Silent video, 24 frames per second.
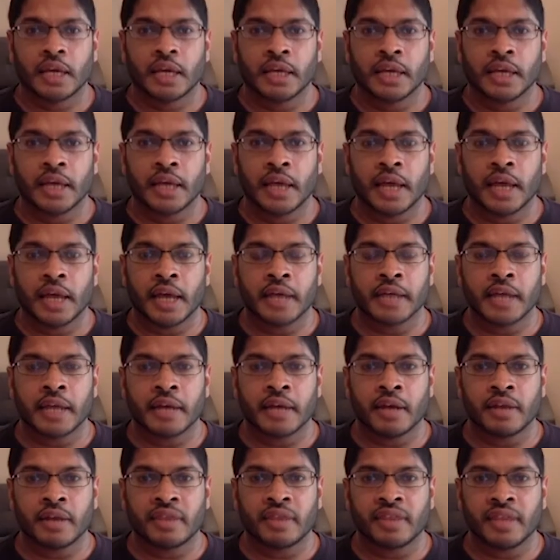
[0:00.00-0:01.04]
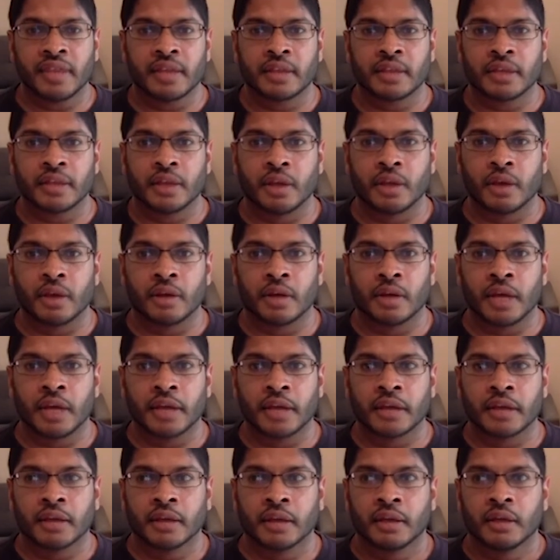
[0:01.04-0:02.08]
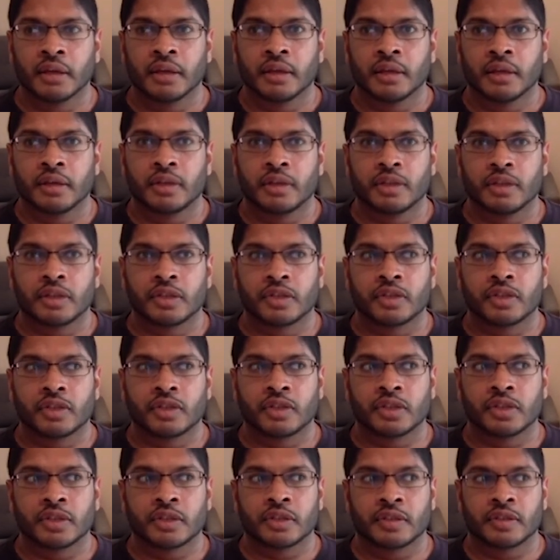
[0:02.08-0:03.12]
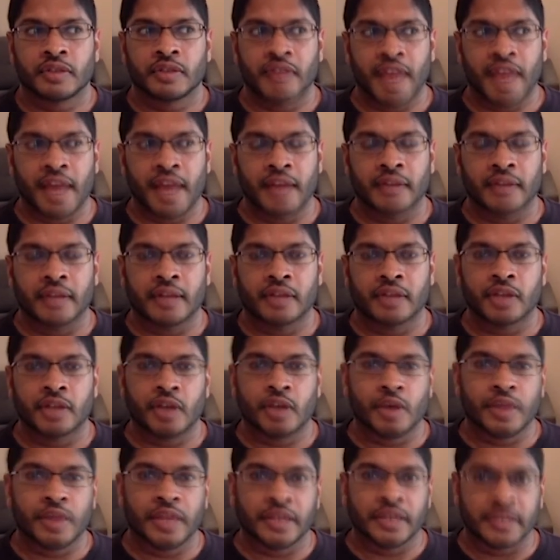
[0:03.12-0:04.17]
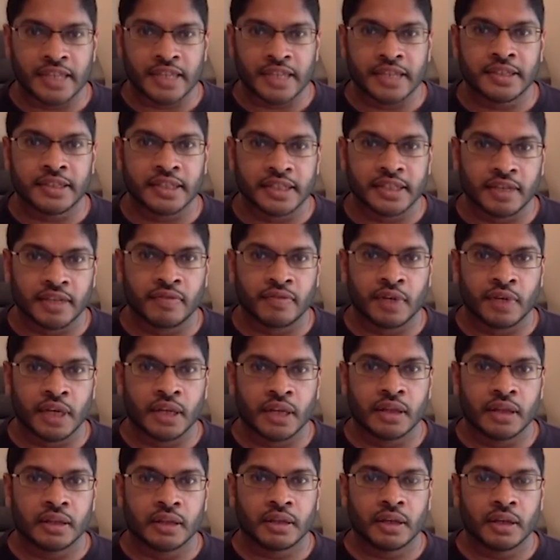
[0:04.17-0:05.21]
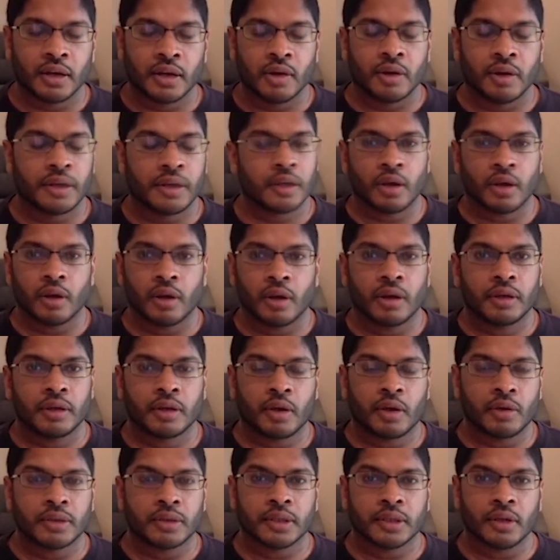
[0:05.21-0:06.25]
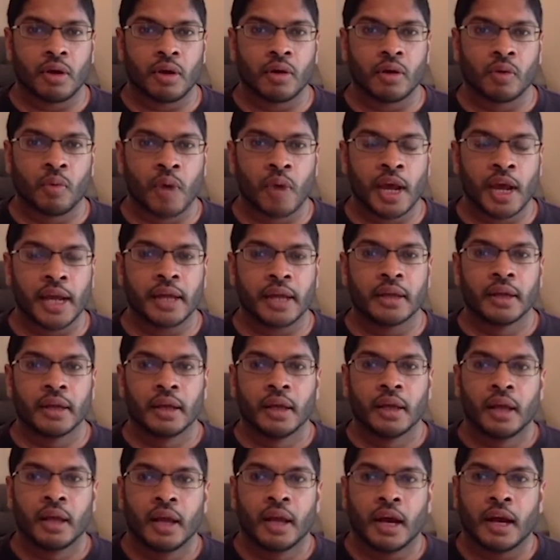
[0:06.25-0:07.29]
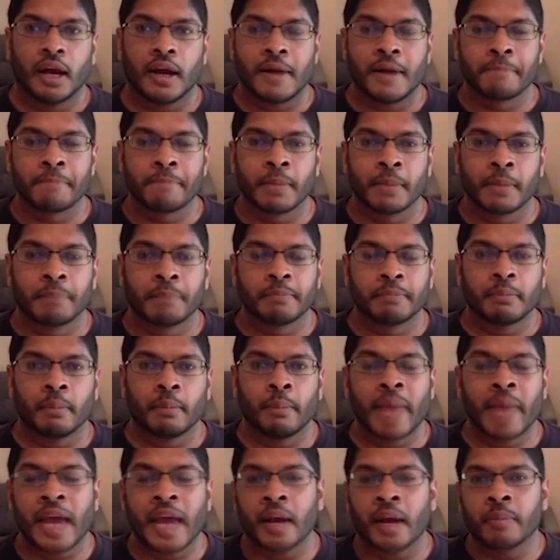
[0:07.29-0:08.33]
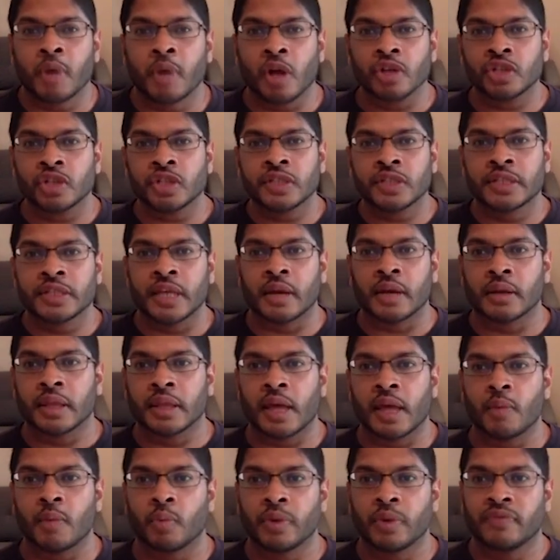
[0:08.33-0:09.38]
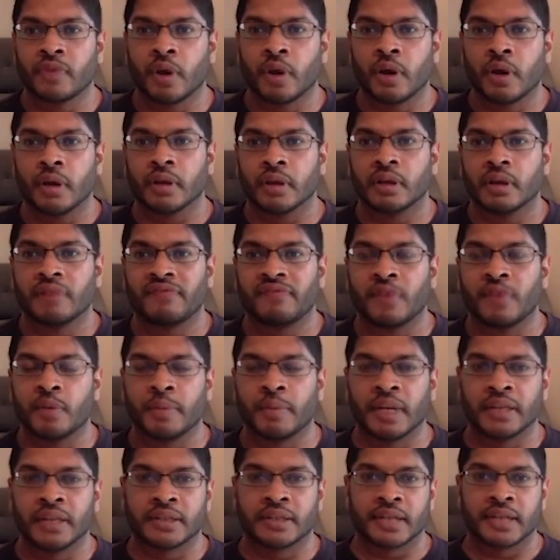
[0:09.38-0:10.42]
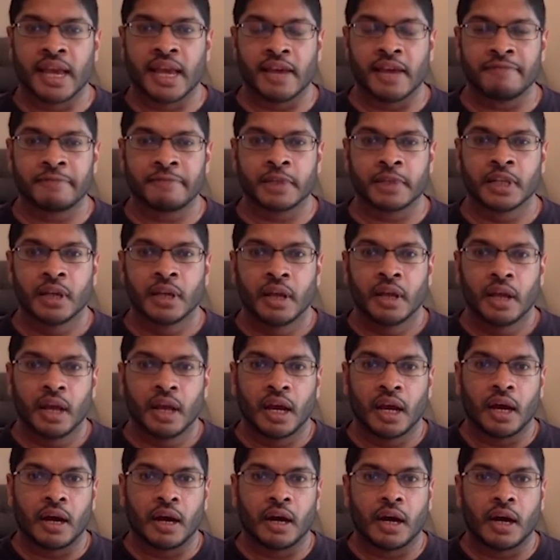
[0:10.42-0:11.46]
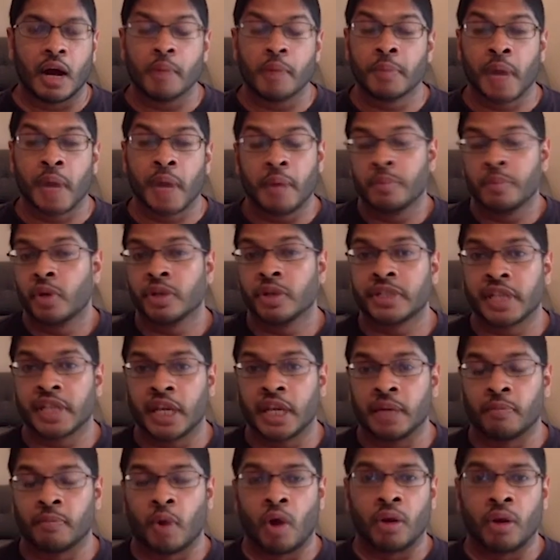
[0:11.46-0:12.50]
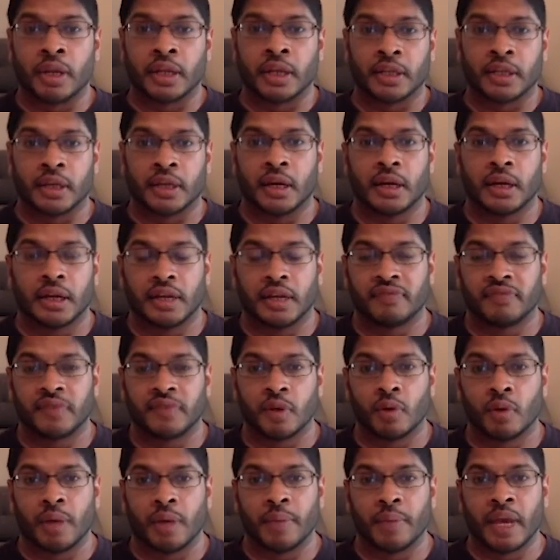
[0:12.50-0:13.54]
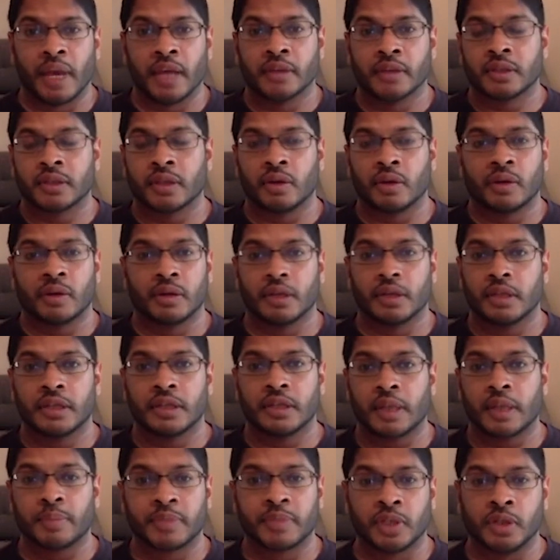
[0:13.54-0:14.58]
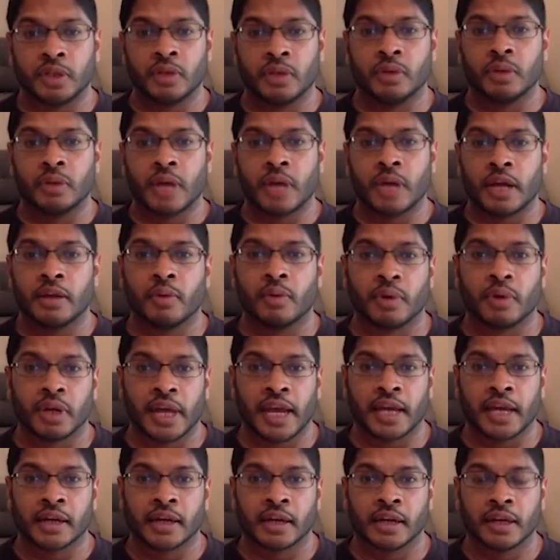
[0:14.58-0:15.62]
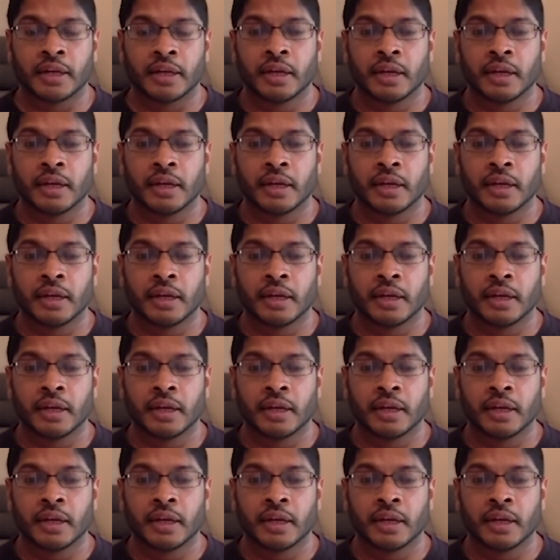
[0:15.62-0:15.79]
And I think, like, just that showing that sensitivity, it goes a long way. Man, I'm conscious that we've got a few minutes left. I'm good to keep rolling if you are, man. So it's up to you how you want to handle it.